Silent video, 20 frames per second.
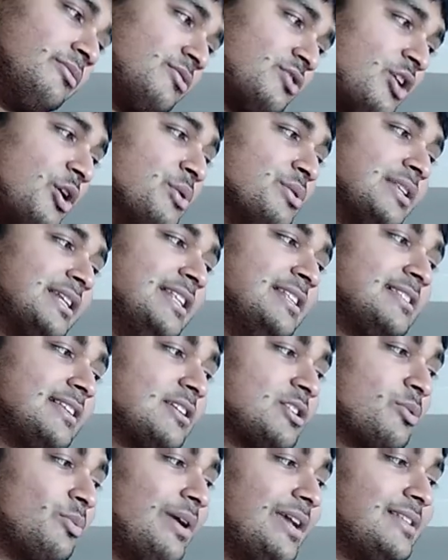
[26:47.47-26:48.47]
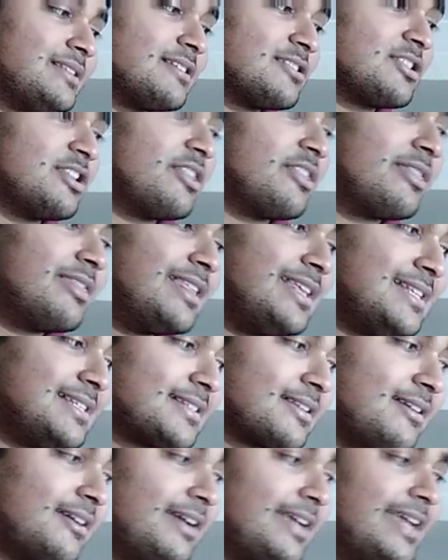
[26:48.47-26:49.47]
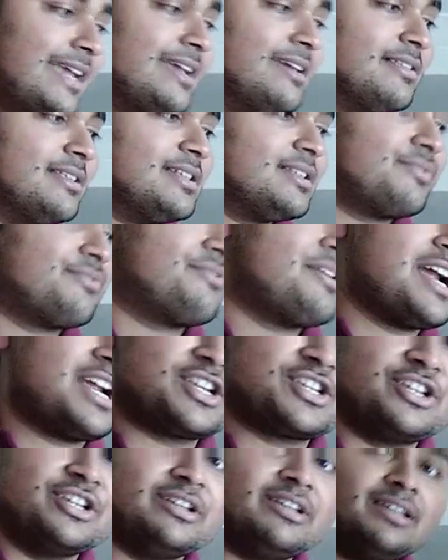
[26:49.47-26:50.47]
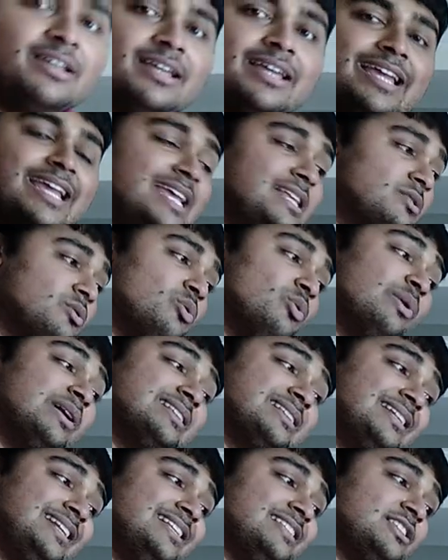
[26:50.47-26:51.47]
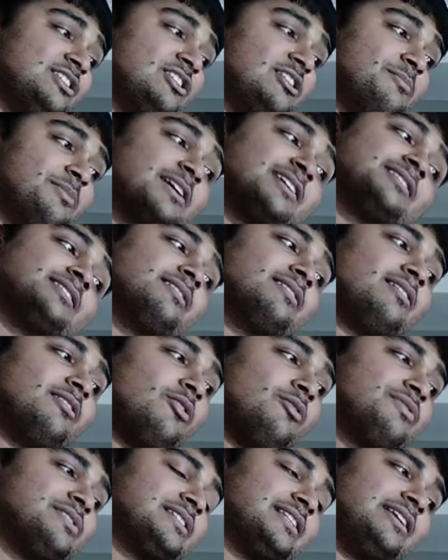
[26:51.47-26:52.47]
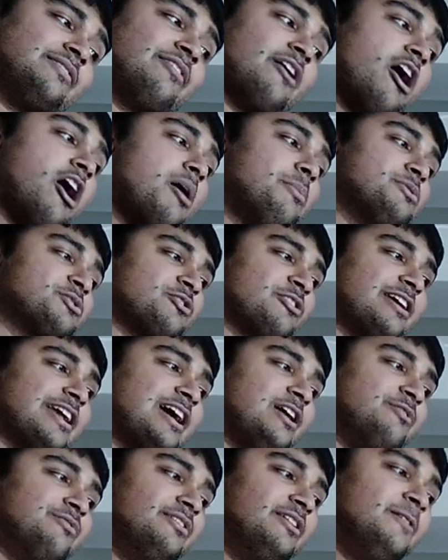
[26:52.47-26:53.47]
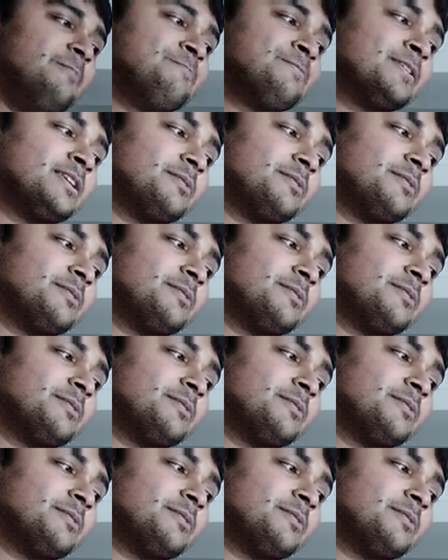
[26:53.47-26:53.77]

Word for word: chosen in such a way such that this guy here, this fraction, is always an integer, because obviously for arbitrary alpha,